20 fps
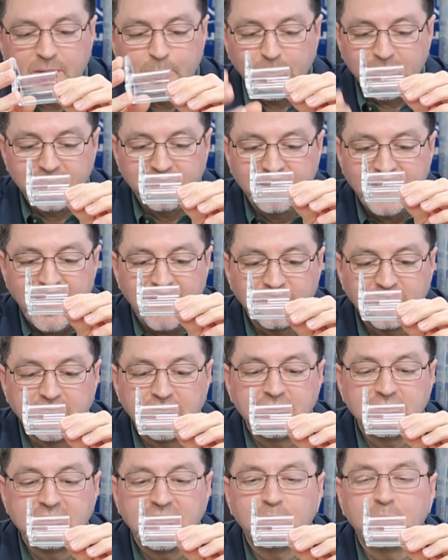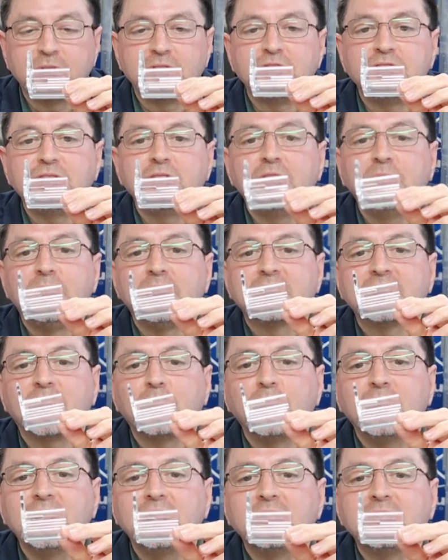we even have to use number 2 because I
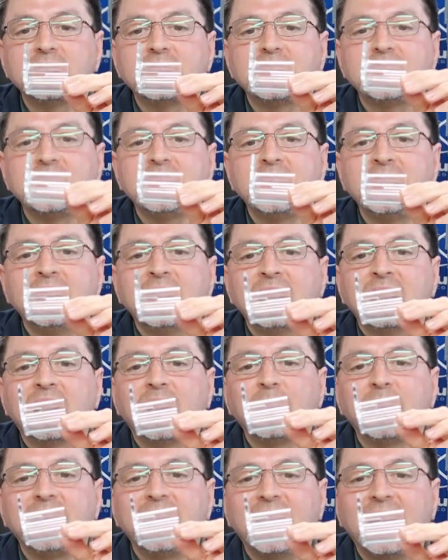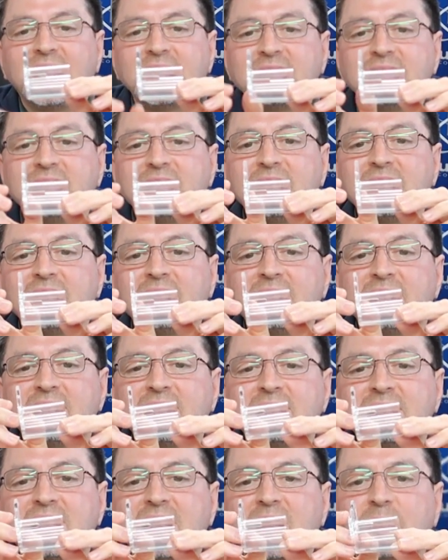really don't see. I see
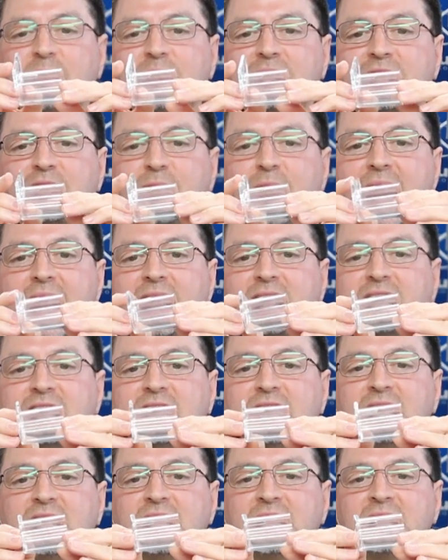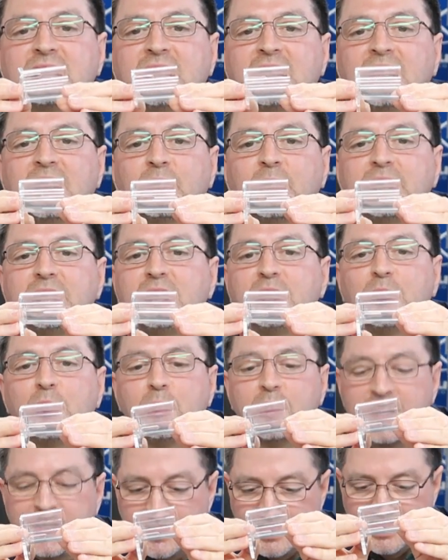some scratches, but you know
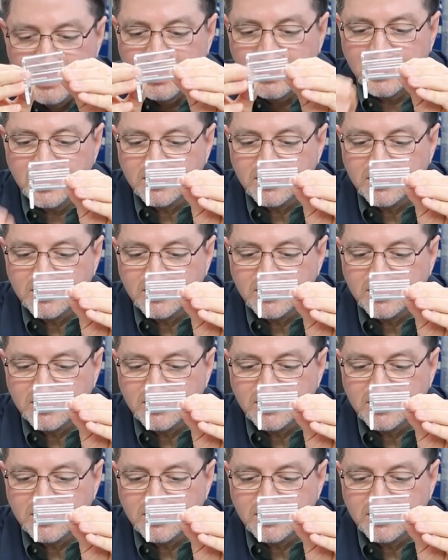what?